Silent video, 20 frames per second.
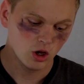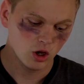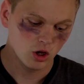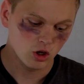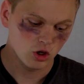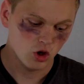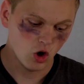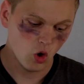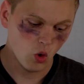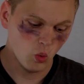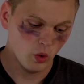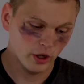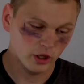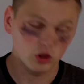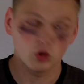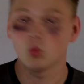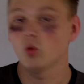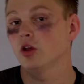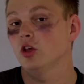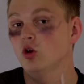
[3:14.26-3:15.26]
Go with
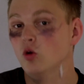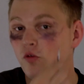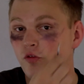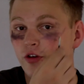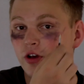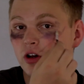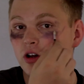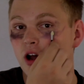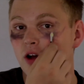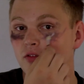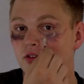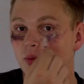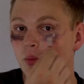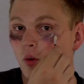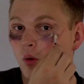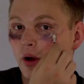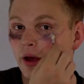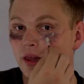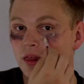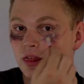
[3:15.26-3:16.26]
what you feel comfortable
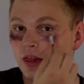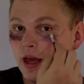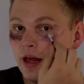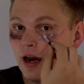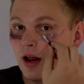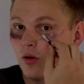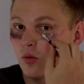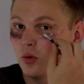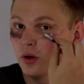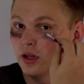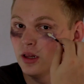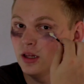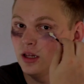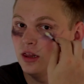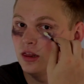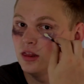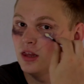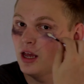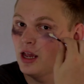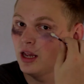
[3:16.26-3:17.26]
with, and I really
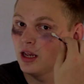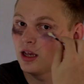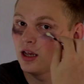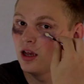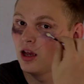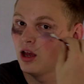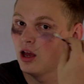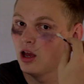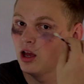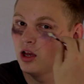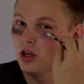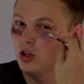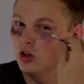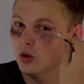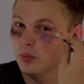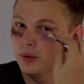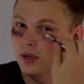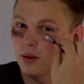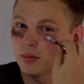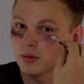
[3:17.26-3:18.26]
think you'll
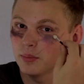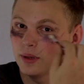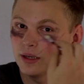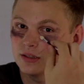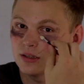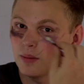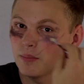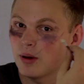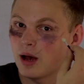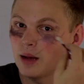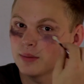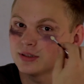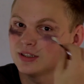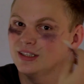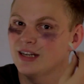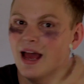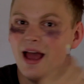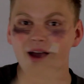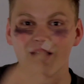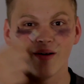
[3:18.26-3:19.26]
be able to make something pop. See,
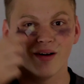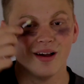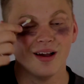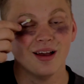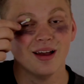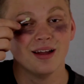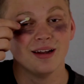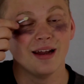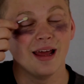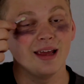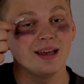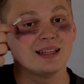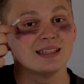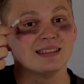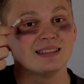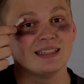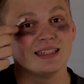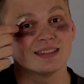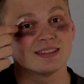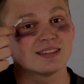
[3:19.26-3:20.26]
now you can
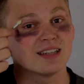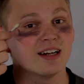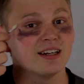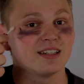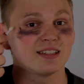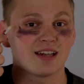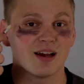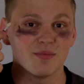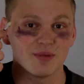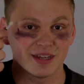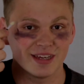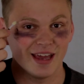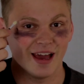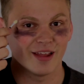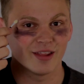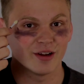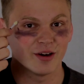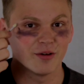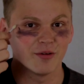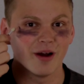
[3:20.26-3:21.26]
see it's starting to come
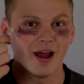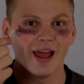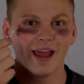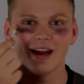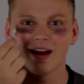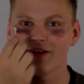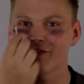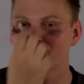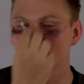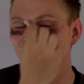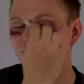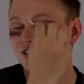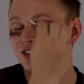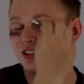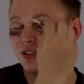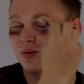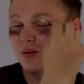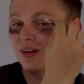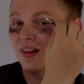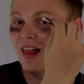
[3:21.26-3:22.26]
together, right? At first
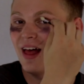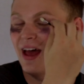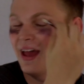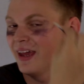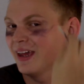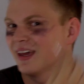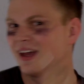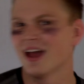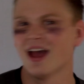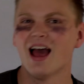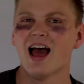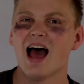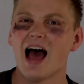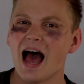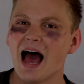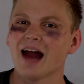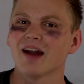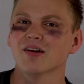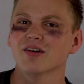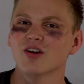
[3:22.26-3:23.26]
you were like,
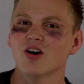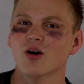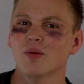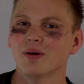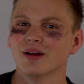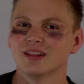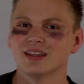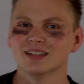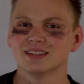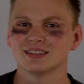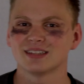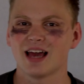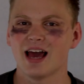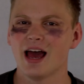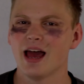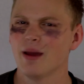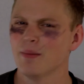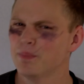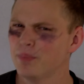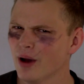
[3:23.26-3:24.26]
I don't know about this
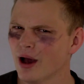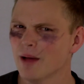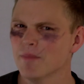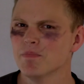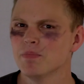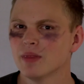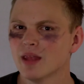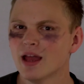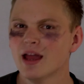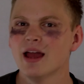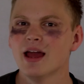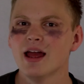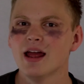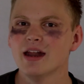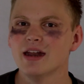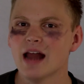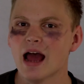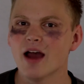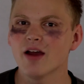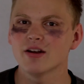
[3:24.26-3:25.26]
guy, but
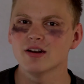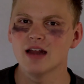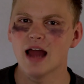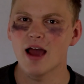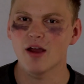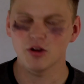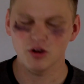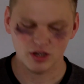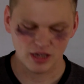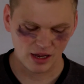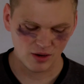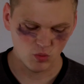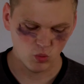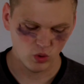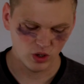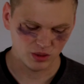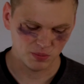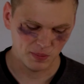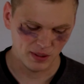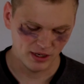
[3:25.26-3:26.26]
now you're getting
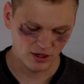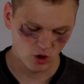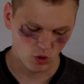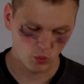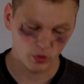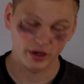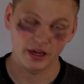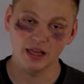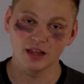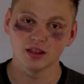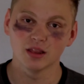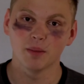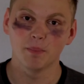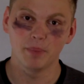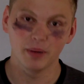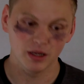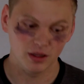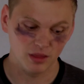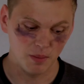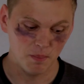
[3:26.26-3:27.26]
with me. You know, we're getting the
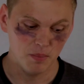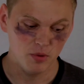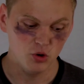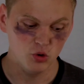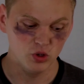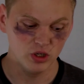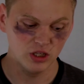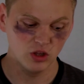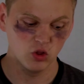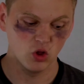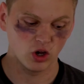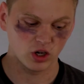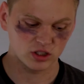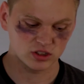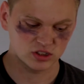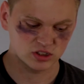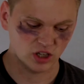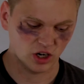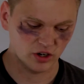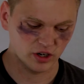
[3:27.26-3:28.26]
bit of the moody look
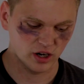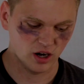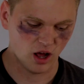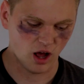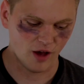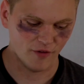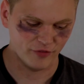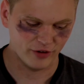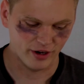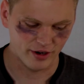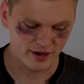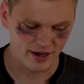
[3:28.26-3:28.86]
started off here.